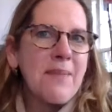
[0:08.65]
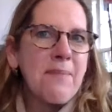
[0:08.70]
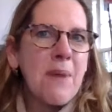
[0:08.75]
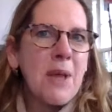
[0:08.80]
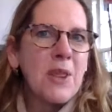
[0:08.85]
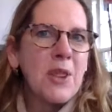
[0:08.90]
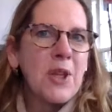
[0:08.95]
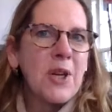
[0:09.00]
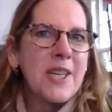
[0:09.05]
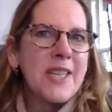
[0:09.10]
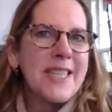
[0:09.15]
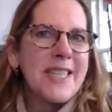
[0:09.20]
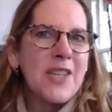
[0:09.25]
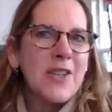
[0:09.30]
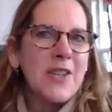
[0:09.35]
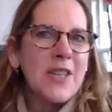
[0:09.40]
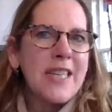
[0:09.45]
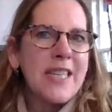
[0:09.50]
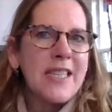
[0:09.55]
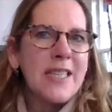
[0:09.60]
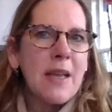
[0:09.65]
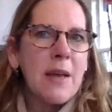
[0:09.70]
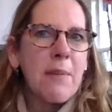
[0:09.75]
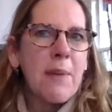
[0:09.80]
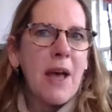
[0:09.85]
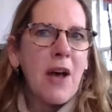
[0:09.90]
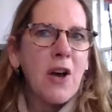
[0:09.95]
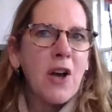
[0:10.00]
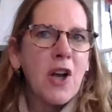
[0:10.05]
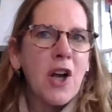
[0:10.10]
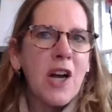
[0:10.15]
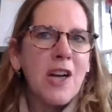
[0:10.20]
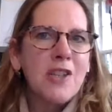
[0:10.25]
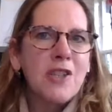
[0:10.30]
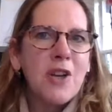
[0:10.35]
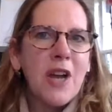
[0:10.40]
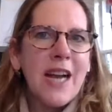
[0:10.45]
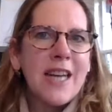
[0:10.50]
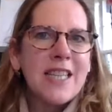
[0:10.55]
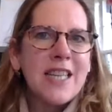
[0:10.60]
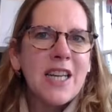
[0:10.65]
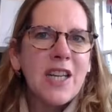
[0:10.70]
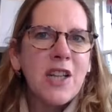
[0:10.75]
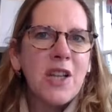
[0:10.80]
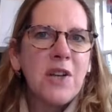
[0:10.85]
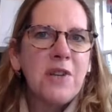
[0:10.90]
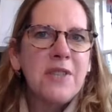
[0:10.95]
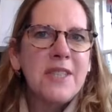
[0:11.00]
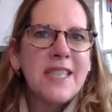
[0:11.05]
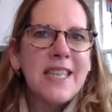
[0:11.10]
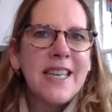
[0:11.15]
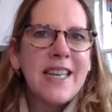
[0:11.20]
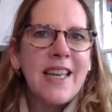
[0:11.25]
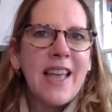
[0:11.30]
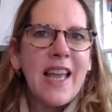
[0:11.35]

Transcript: month-long series about contract to closing